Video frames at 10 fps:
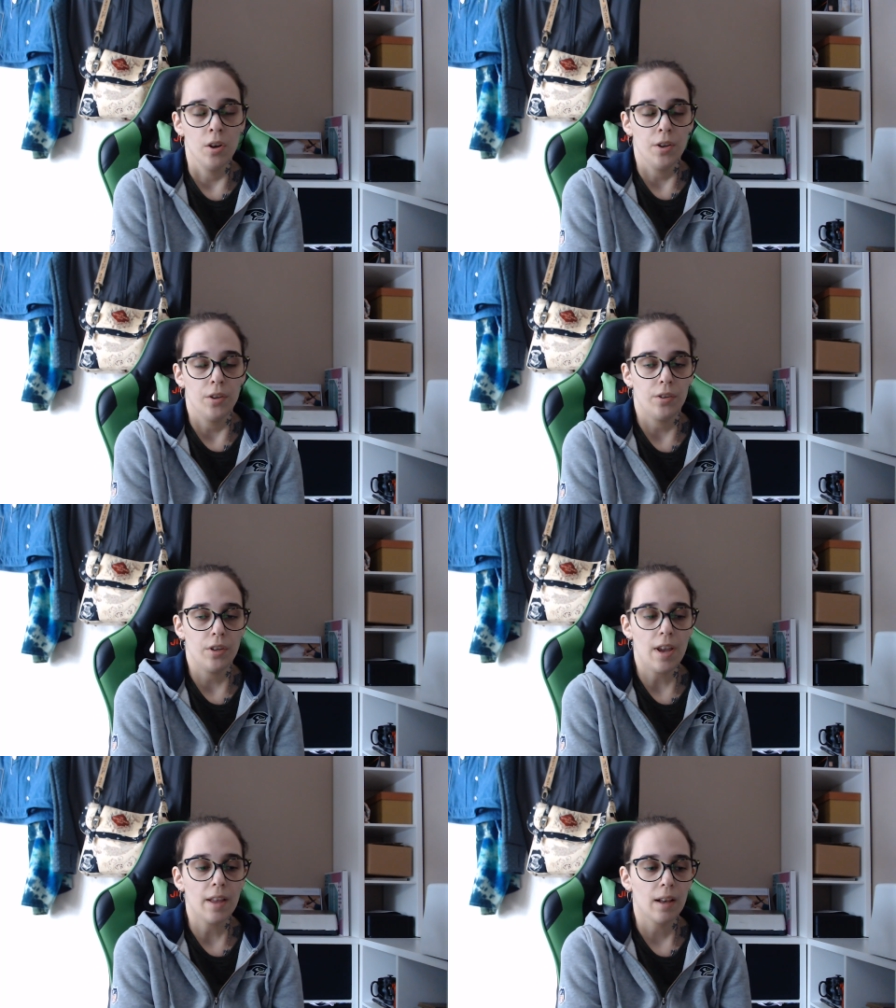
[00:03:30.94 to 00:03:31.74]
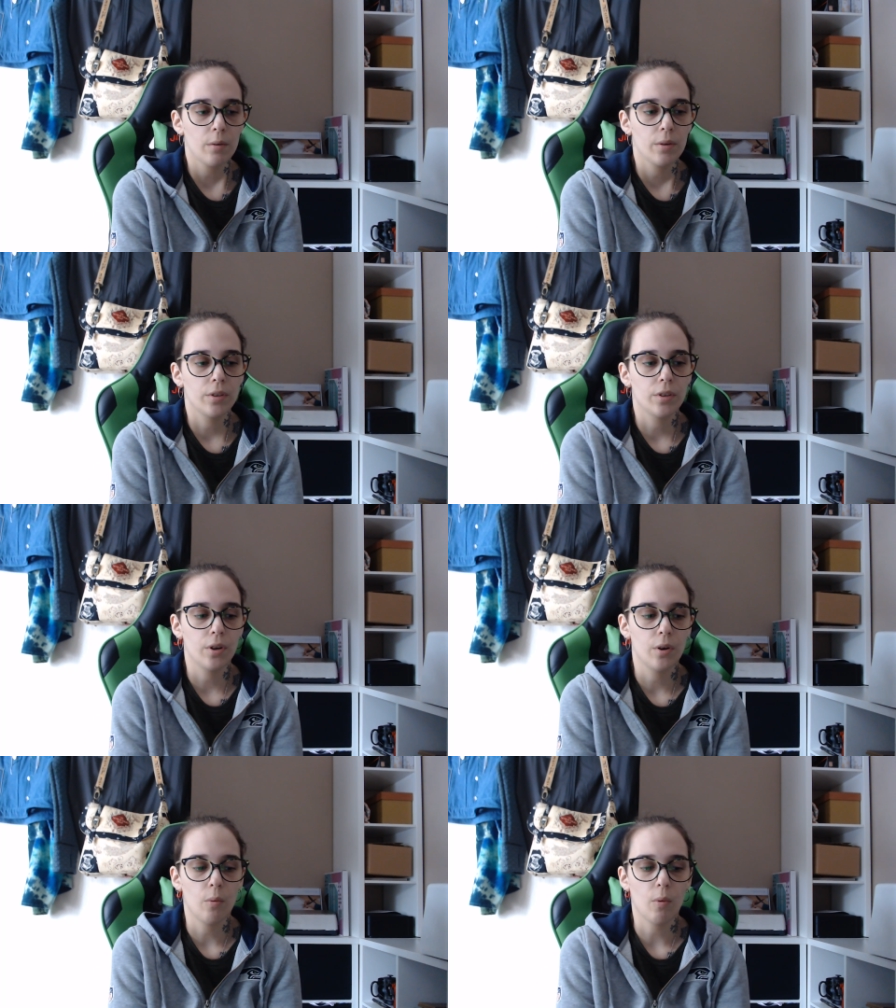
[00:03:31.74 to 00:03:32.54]
So yeah, that was
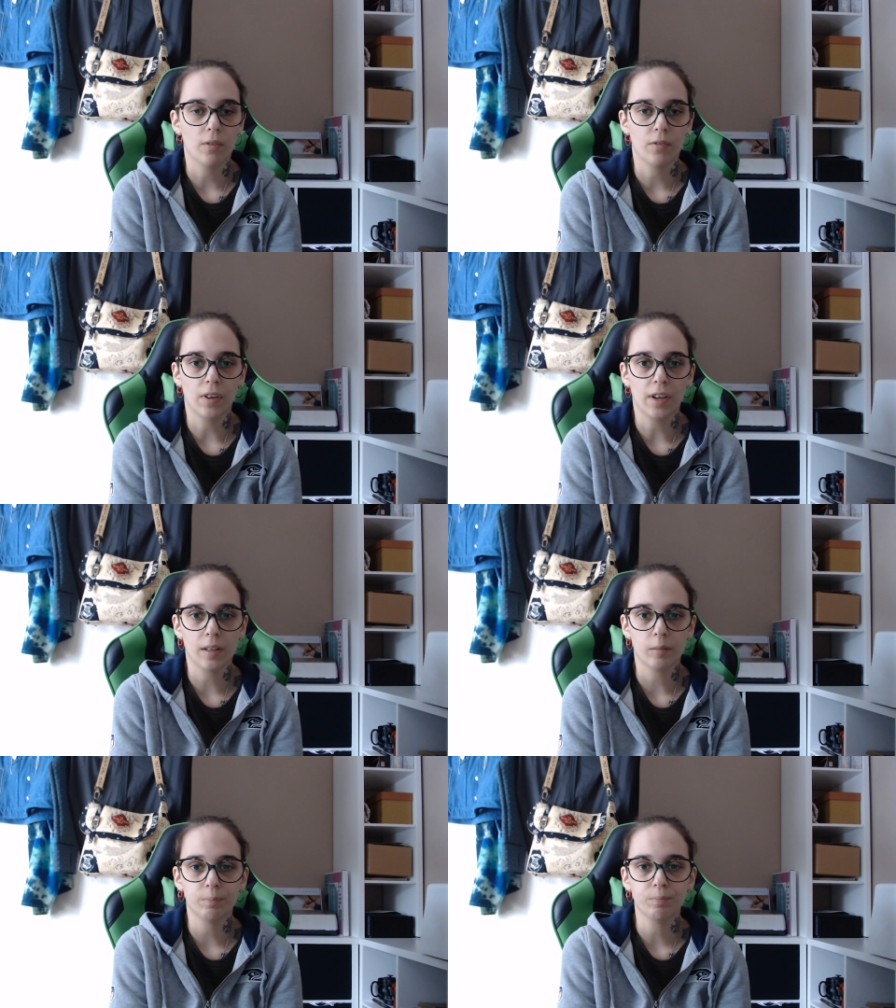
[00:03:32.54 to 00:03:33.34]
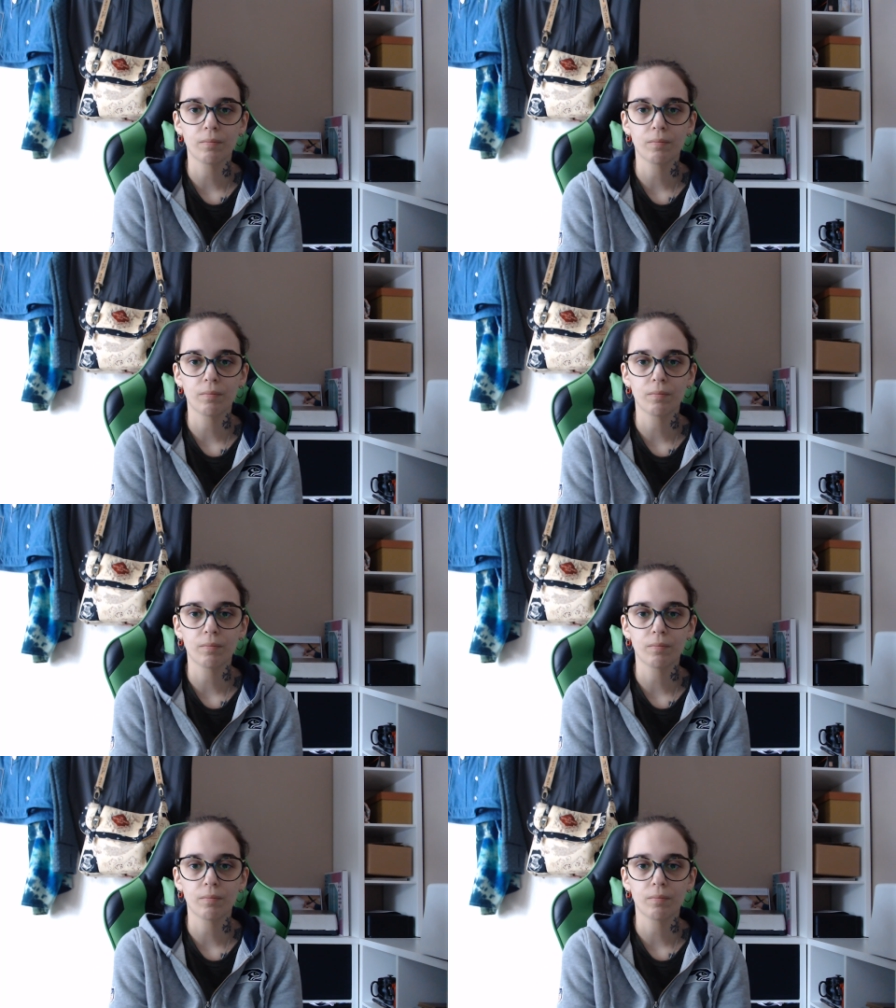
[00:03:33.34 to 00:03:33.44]
one thing.